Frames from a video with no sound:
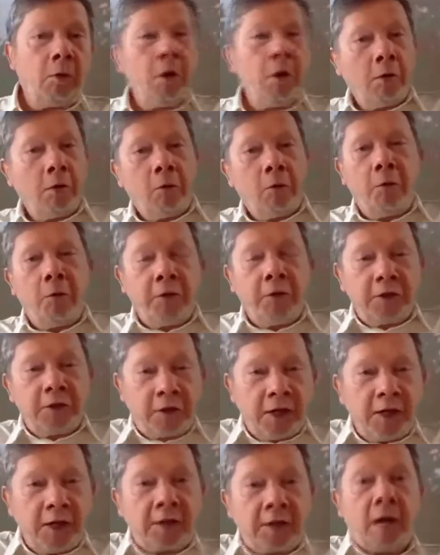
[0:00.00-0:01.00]
All these
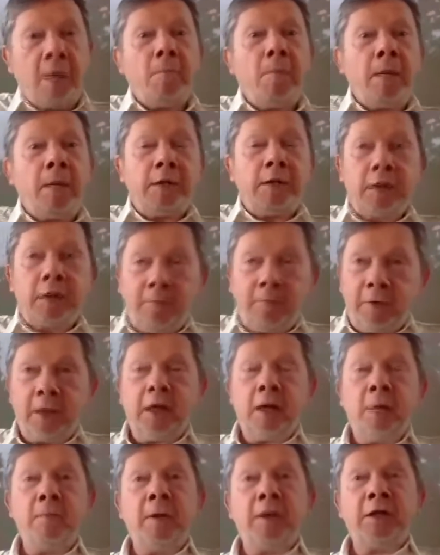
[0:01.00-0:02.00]
things, I must have that,
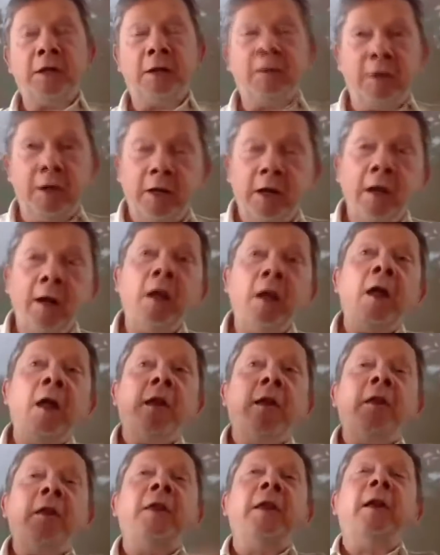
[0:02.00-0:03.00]
I must have that.
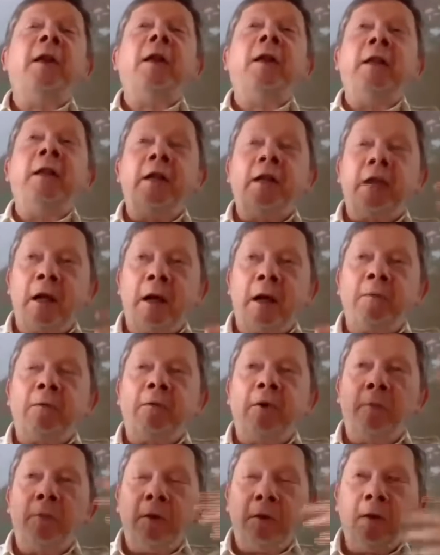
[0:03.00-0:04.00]
That comes
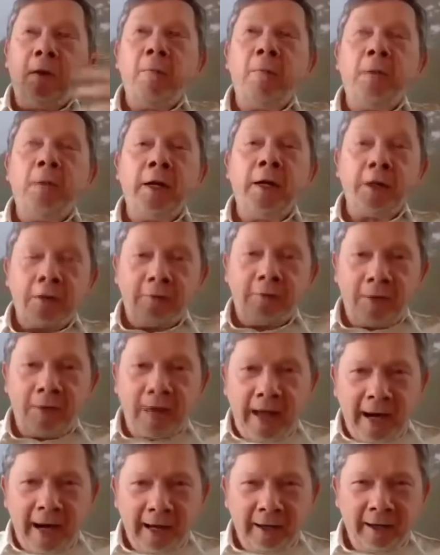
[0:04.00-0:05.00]
from a place of
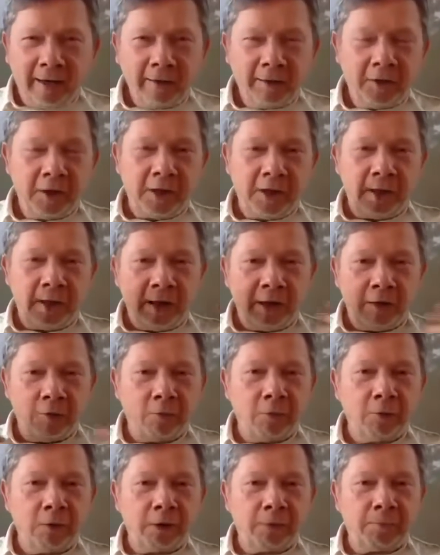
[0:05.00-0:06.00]
lack, the
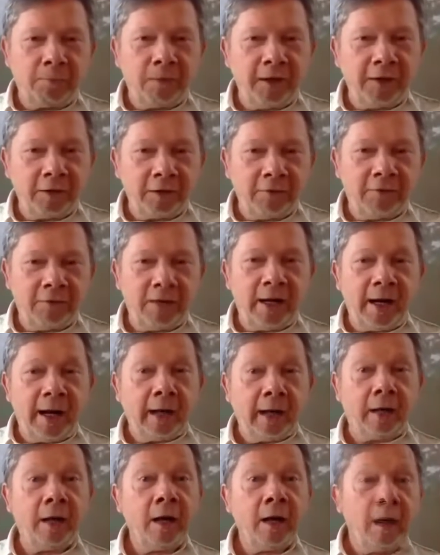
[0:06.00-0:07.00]
egoic place of
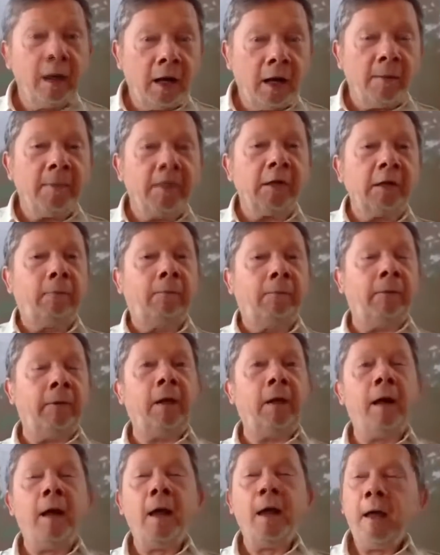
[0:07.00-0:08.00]
lack. I must
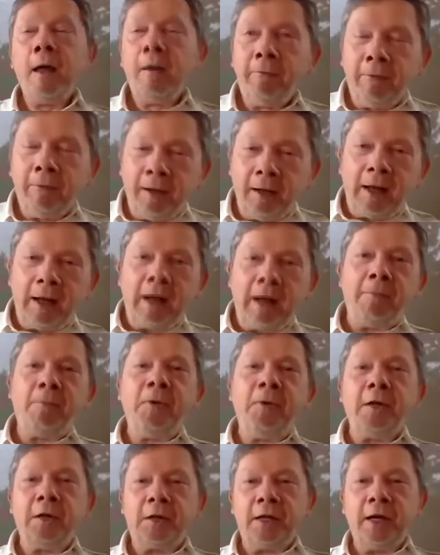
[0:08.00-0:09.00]
fill up
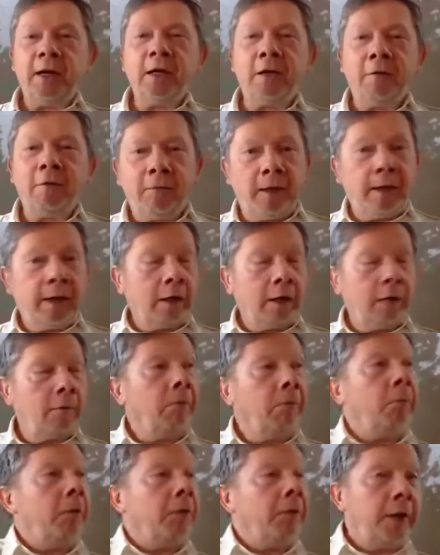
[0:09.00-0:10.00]
the sense of lack
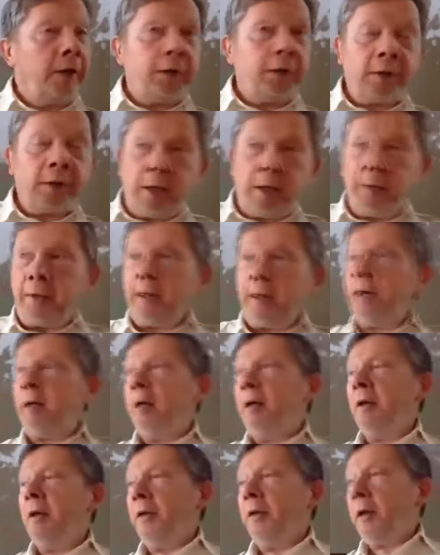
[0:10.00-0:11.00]
with this and that
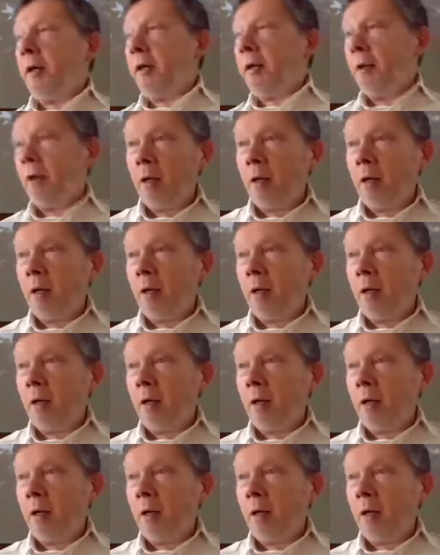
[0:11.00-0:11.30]
and that.